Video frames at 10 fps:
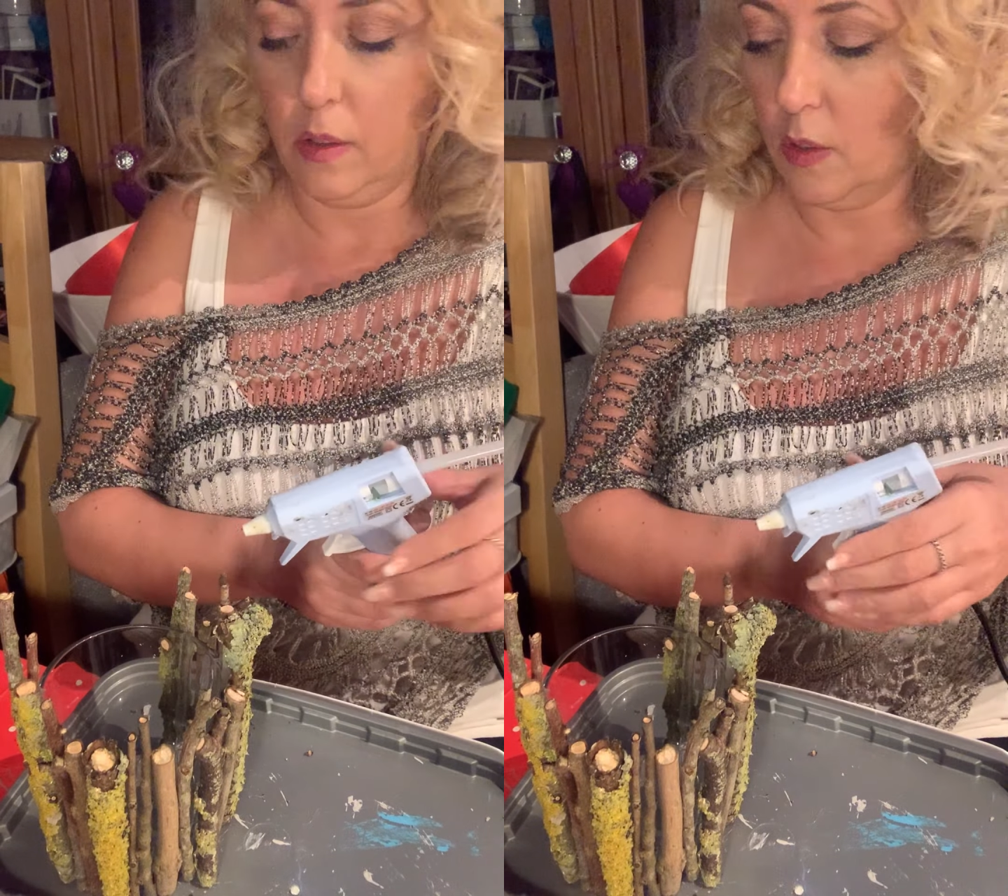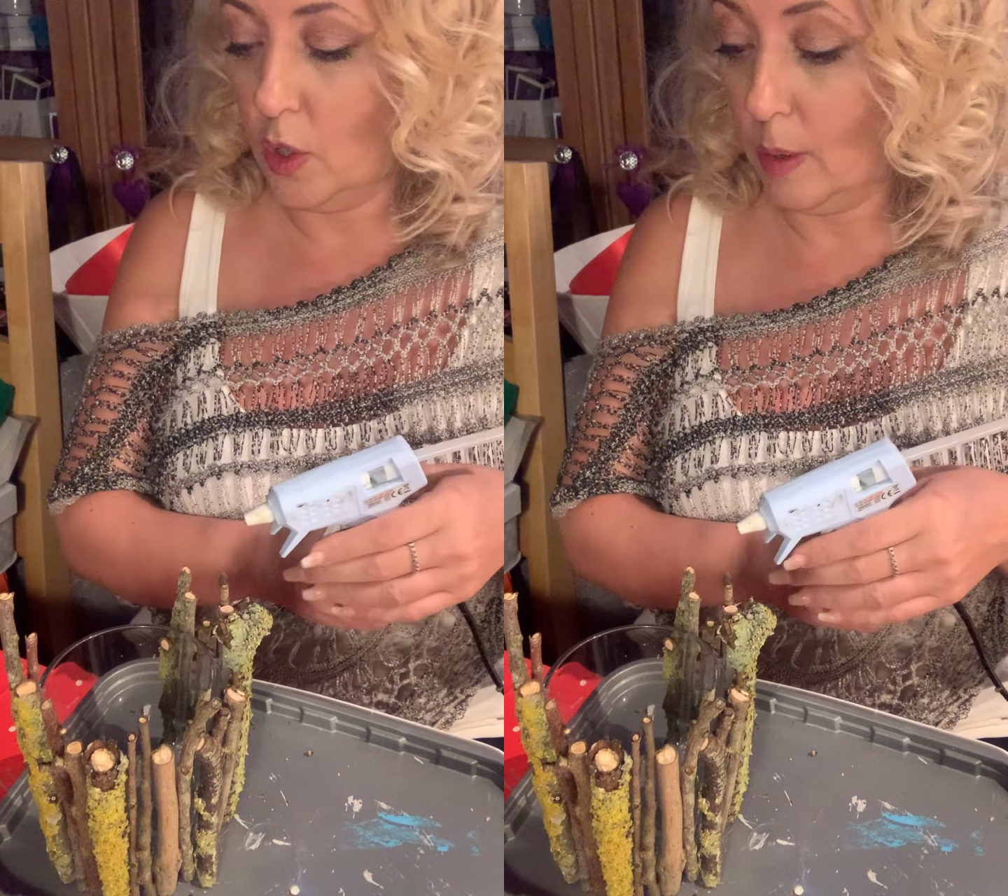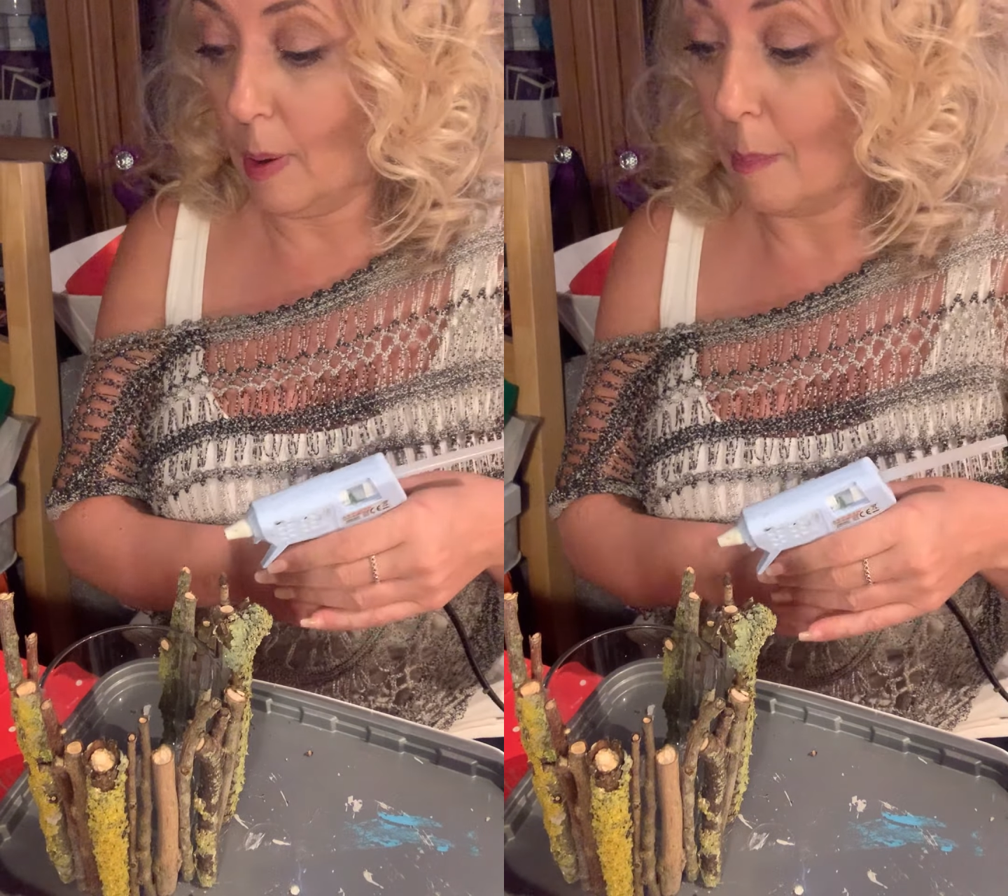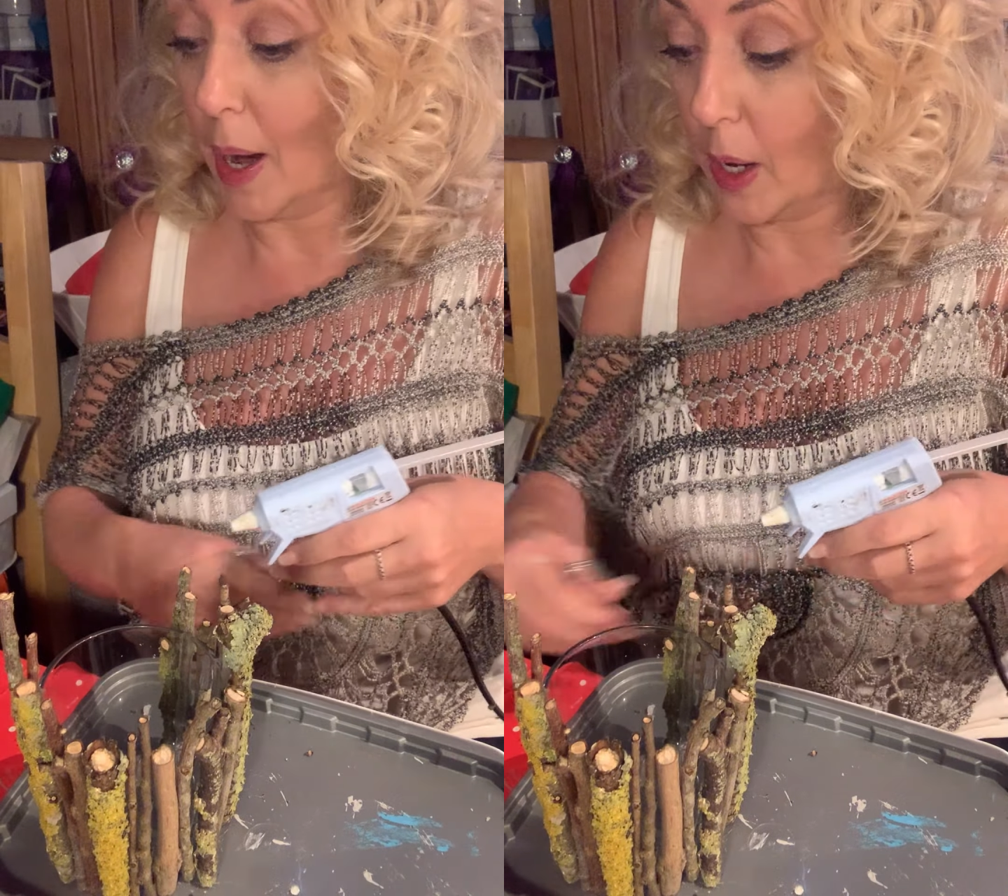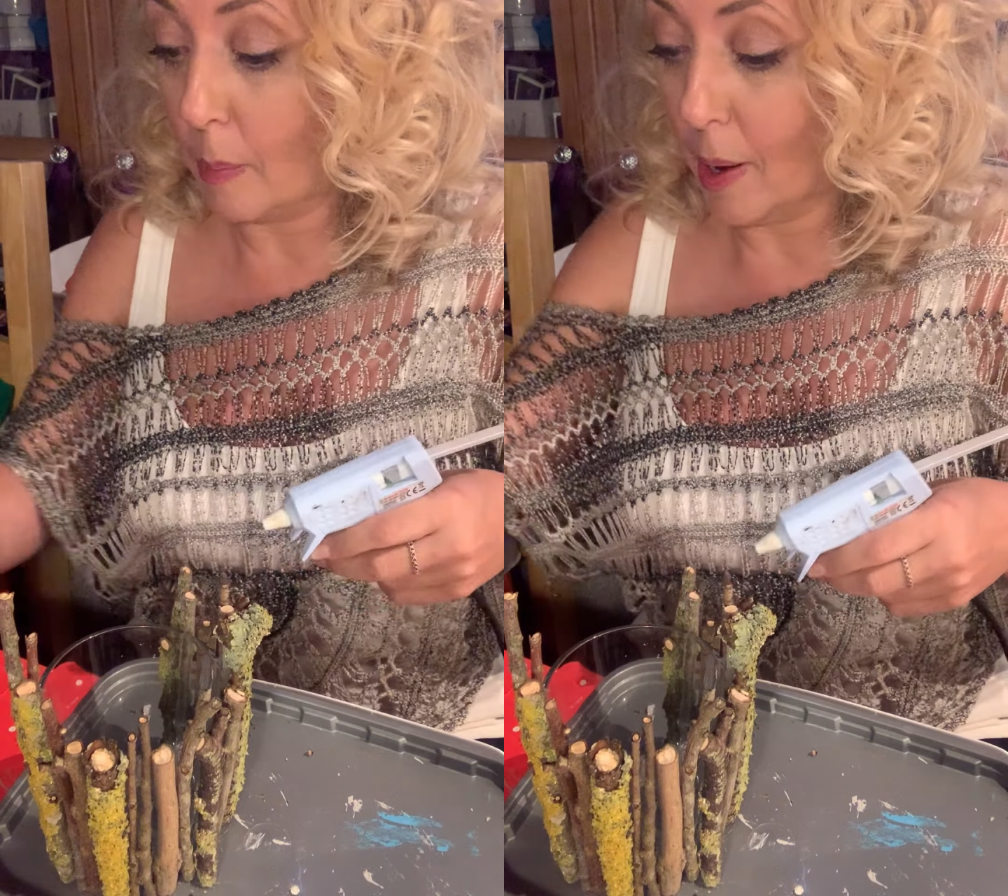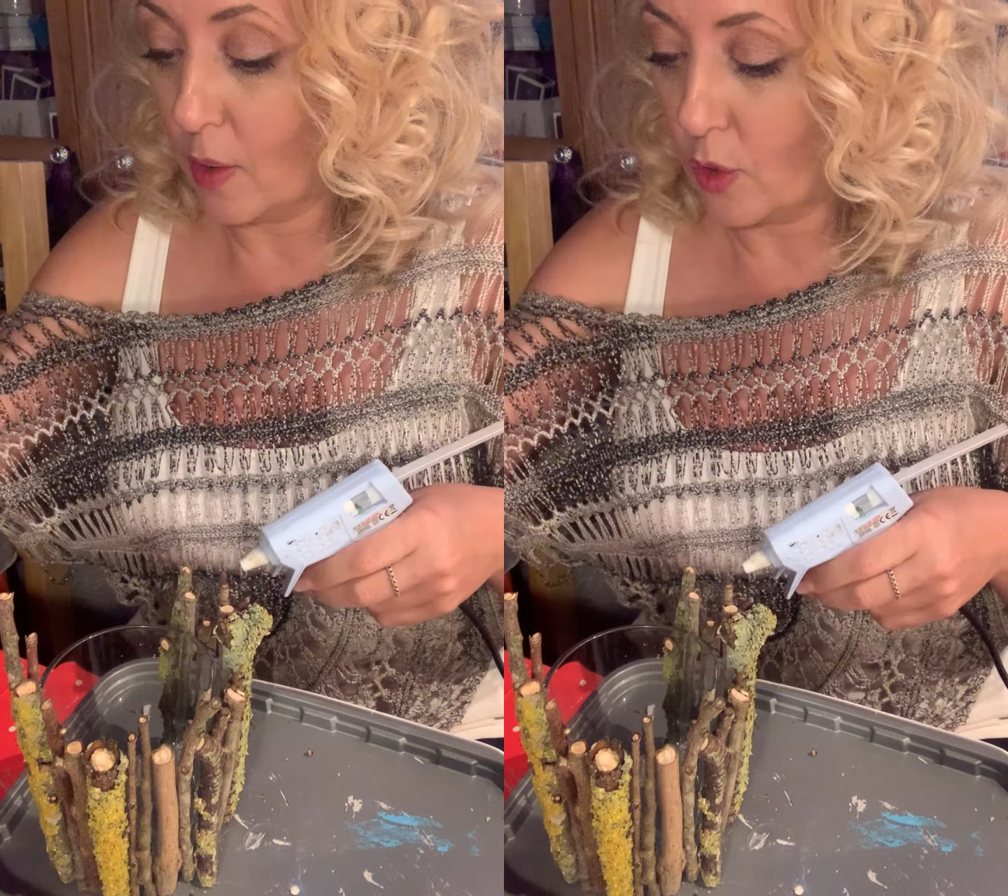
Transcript: to do my makeup and